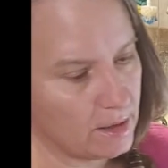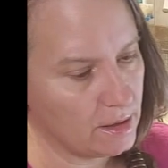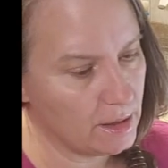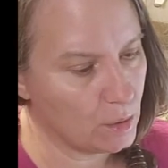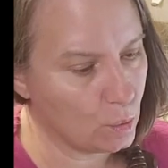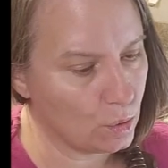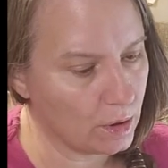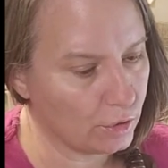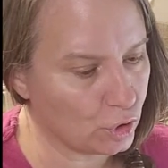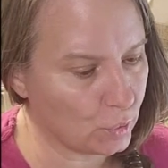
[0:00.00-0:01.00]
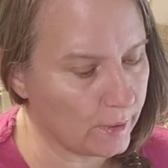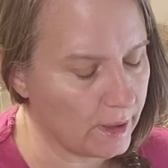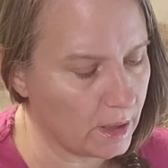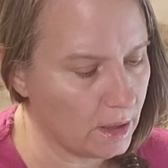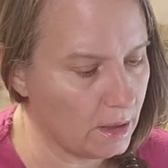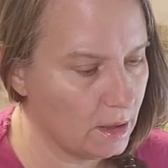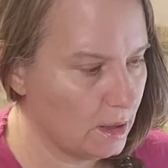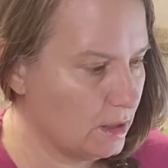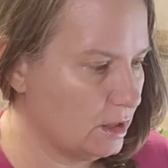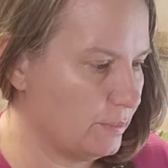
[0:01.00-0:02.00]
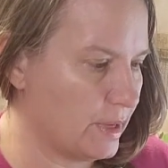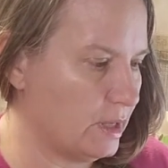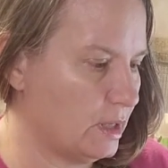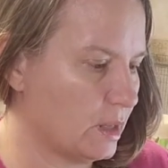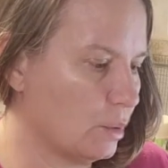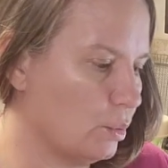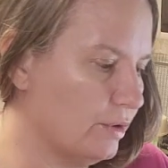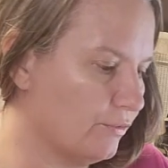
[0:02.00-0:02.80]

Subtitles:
it or shrink it depending on the wood